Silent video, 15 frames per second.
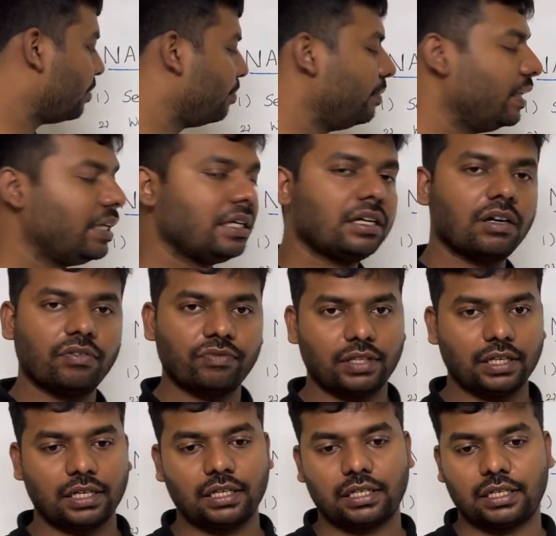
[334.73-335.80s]
meaning of
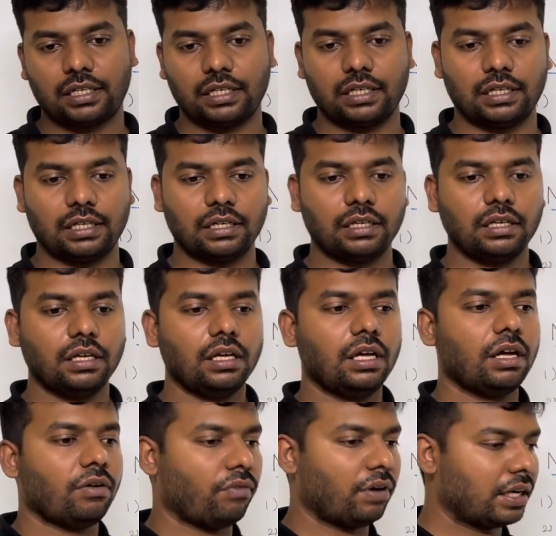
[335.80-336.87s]
that
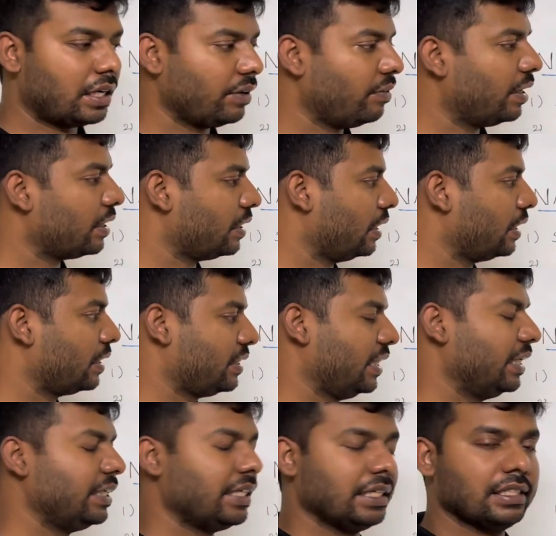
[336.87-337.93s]
whatever that
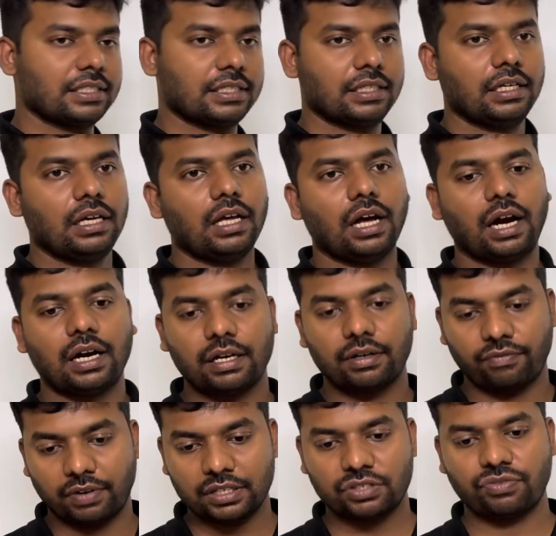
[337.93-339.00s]
sentence, and
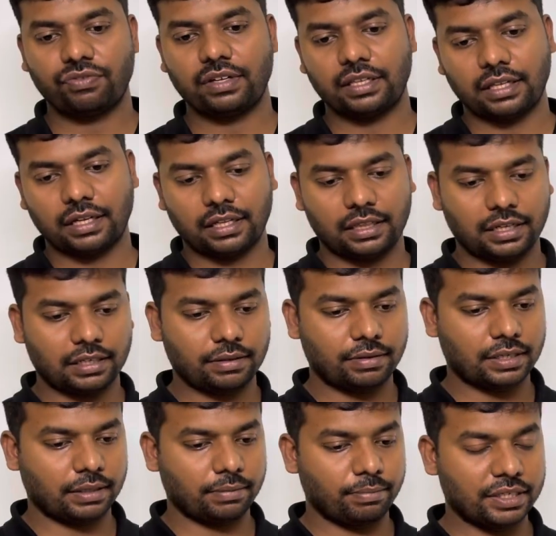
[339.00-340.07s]
once
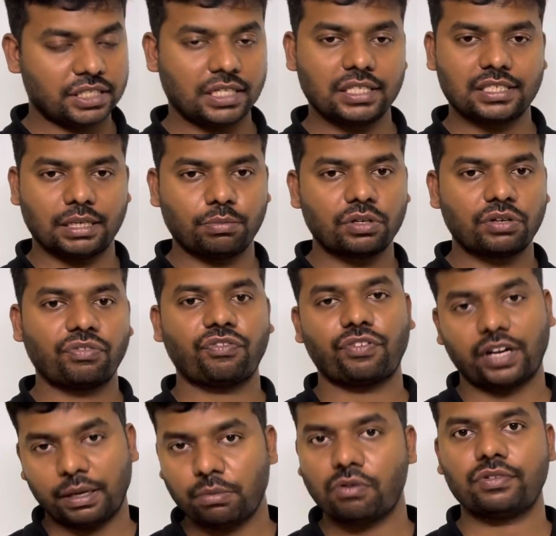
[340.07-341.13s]
that machine is able to
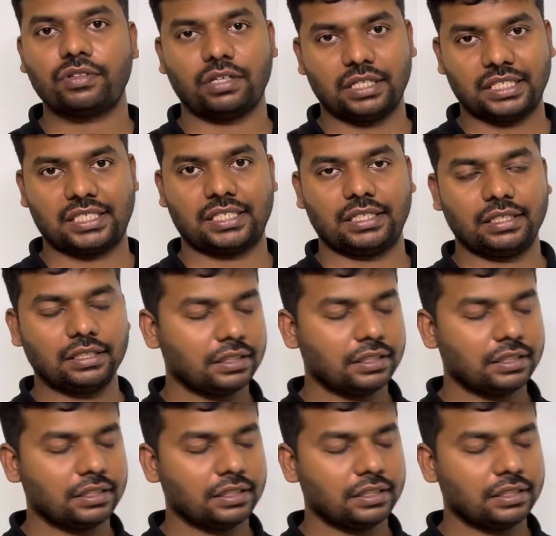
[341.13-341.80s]
frame out the answer,